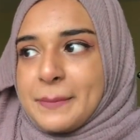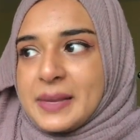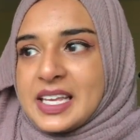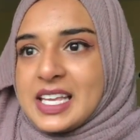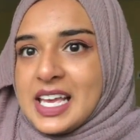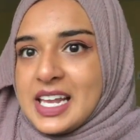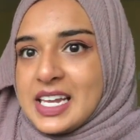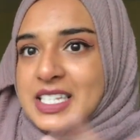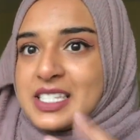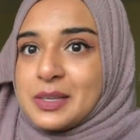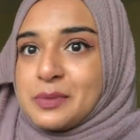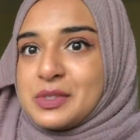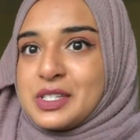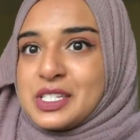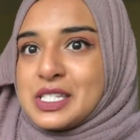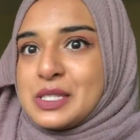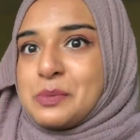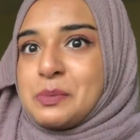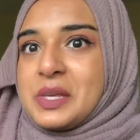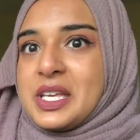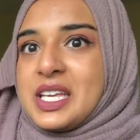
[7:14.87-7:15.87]
get us up to
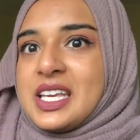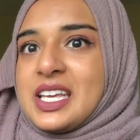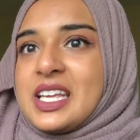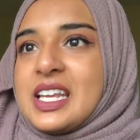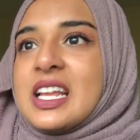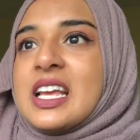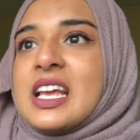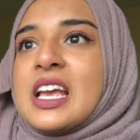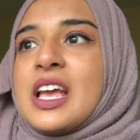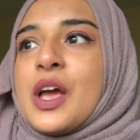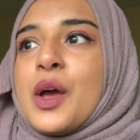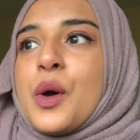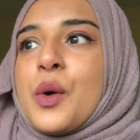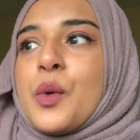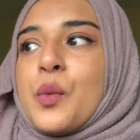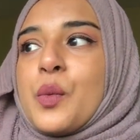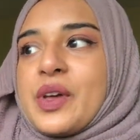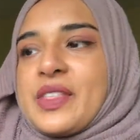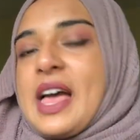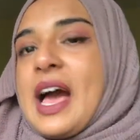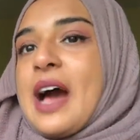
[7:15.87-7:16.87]
speed
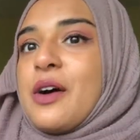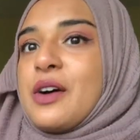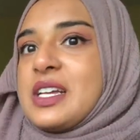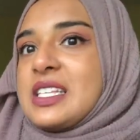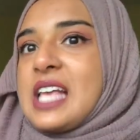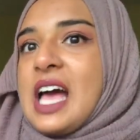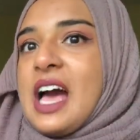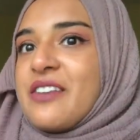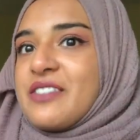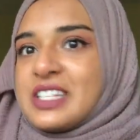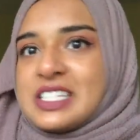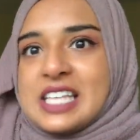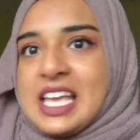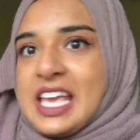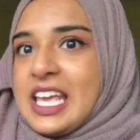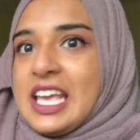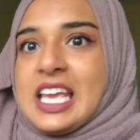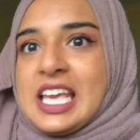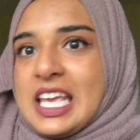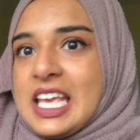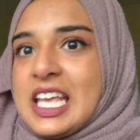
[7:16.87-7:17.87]
without us having
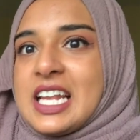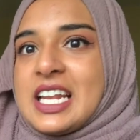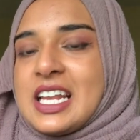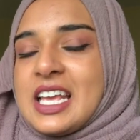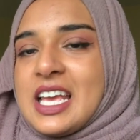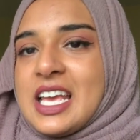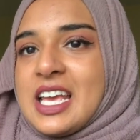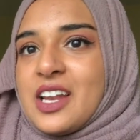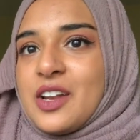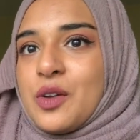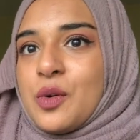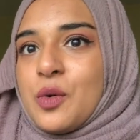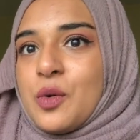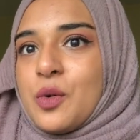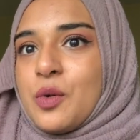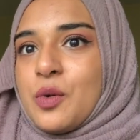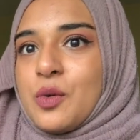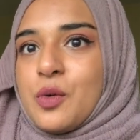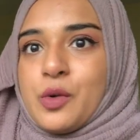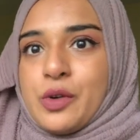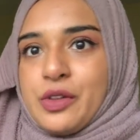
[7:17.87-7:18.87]
taken an
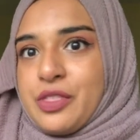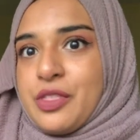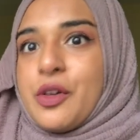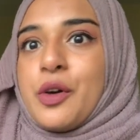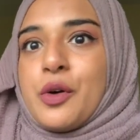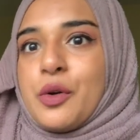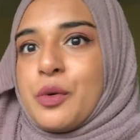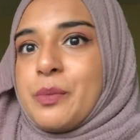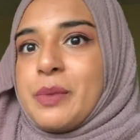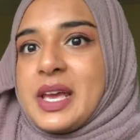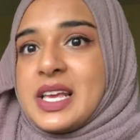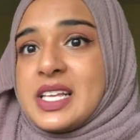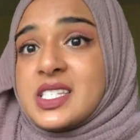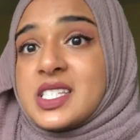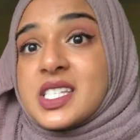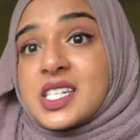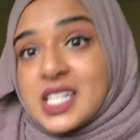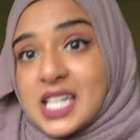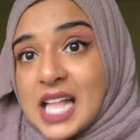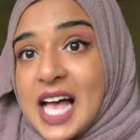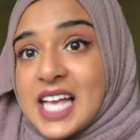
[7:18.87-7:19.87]

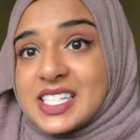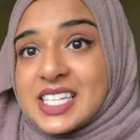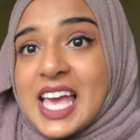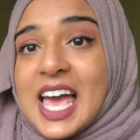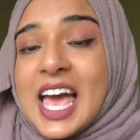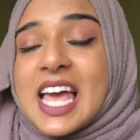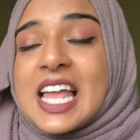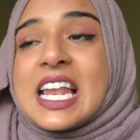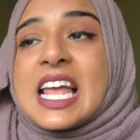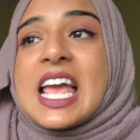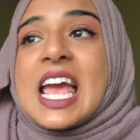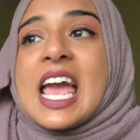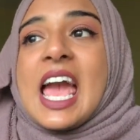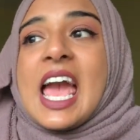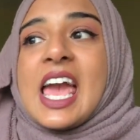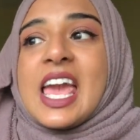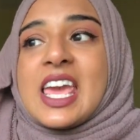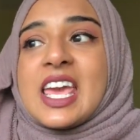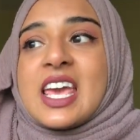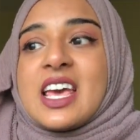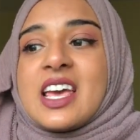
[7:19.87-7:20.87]
ortho-based class yet.
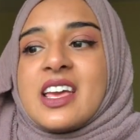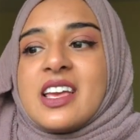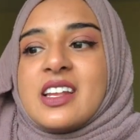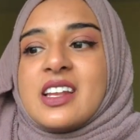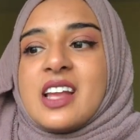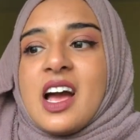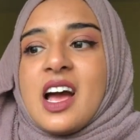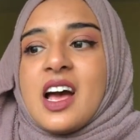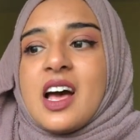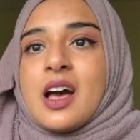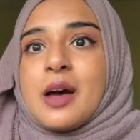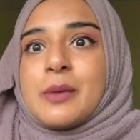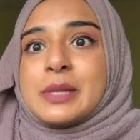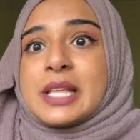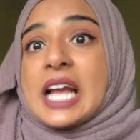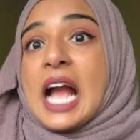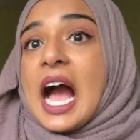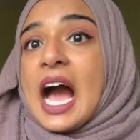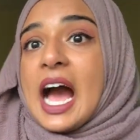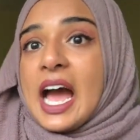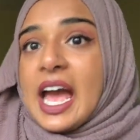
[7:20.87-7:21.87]
And
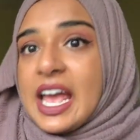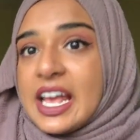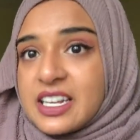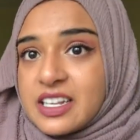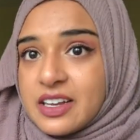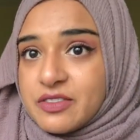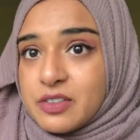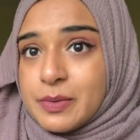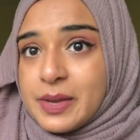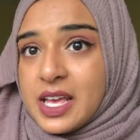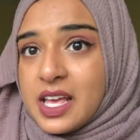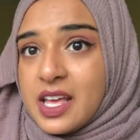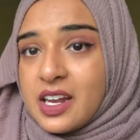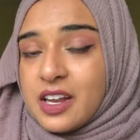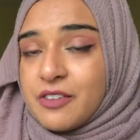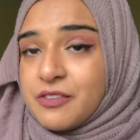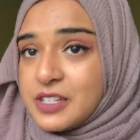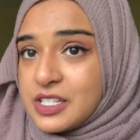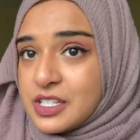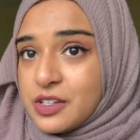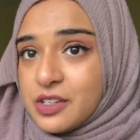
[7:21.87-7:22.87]
like I had never been
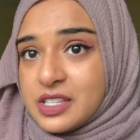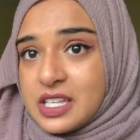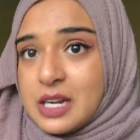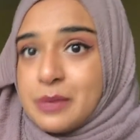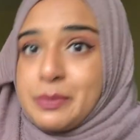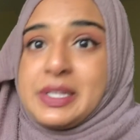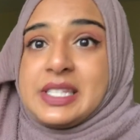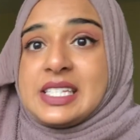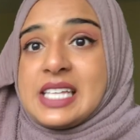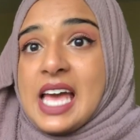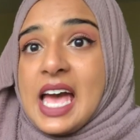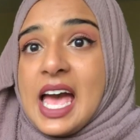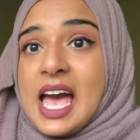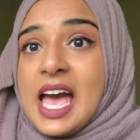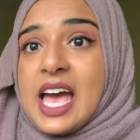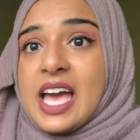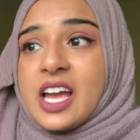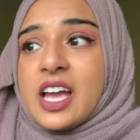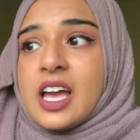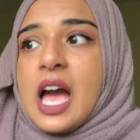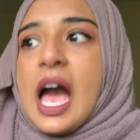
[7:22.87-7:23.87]
a physical therapy
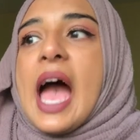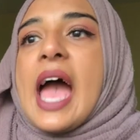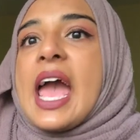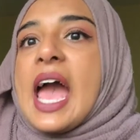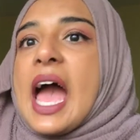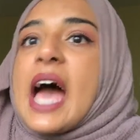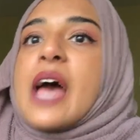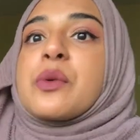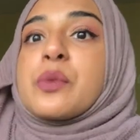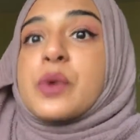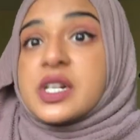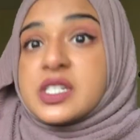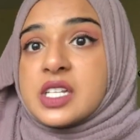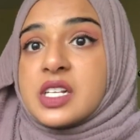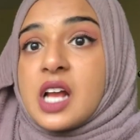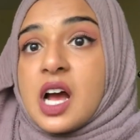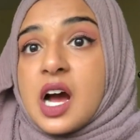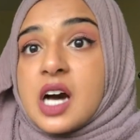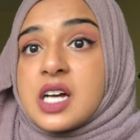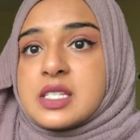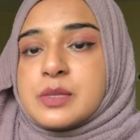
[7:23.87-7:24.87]
tech. I had worked in
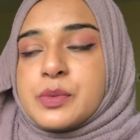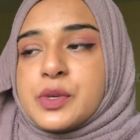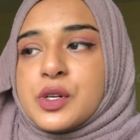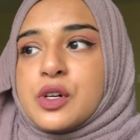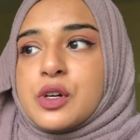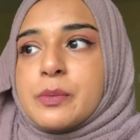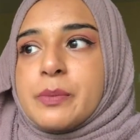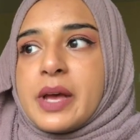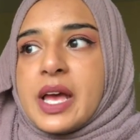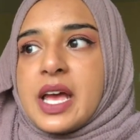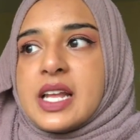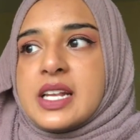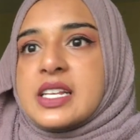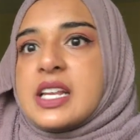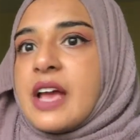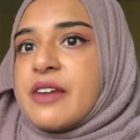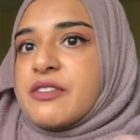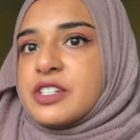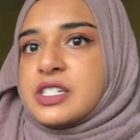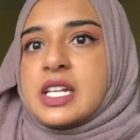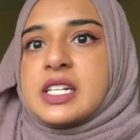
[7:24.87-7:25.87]
a hospital but
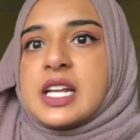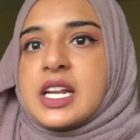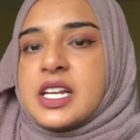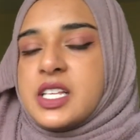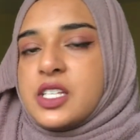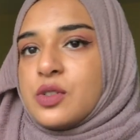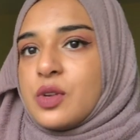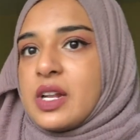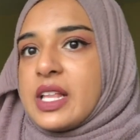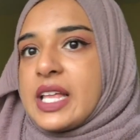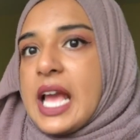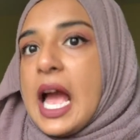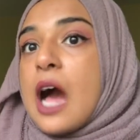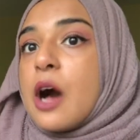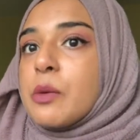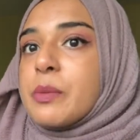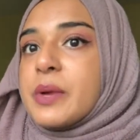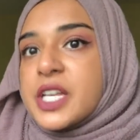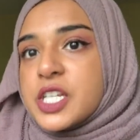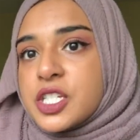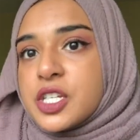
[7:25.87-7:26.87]
never done any sort of like
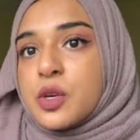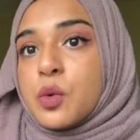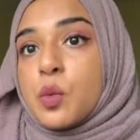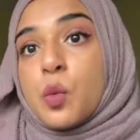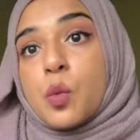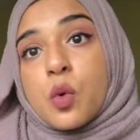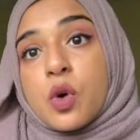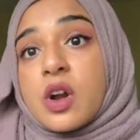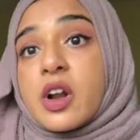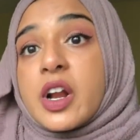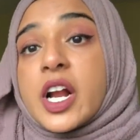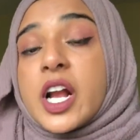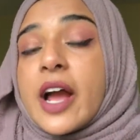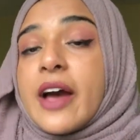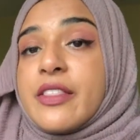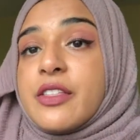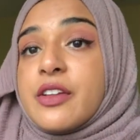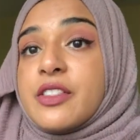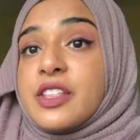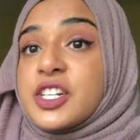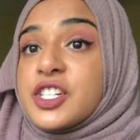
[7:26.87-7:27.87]
outpatient work
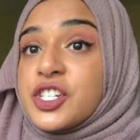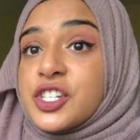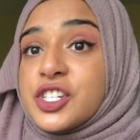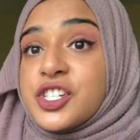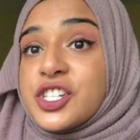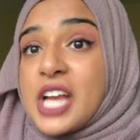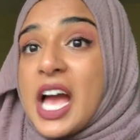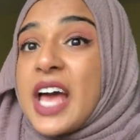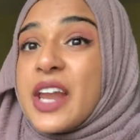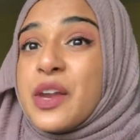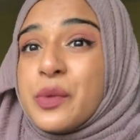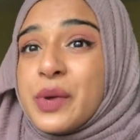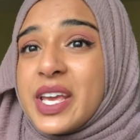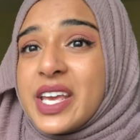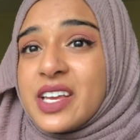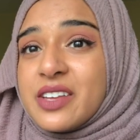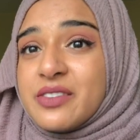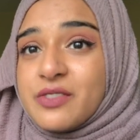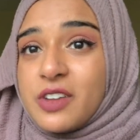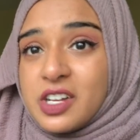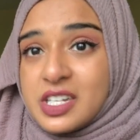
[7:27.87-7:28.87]
other than just
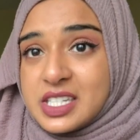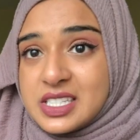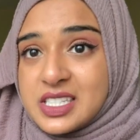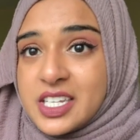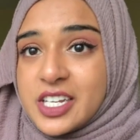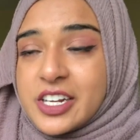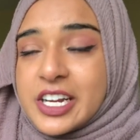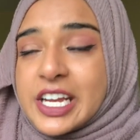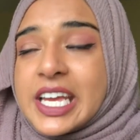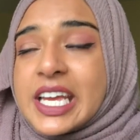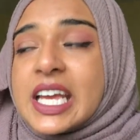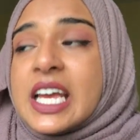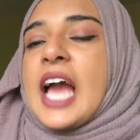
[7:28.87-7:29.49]
shadowing and volunteering.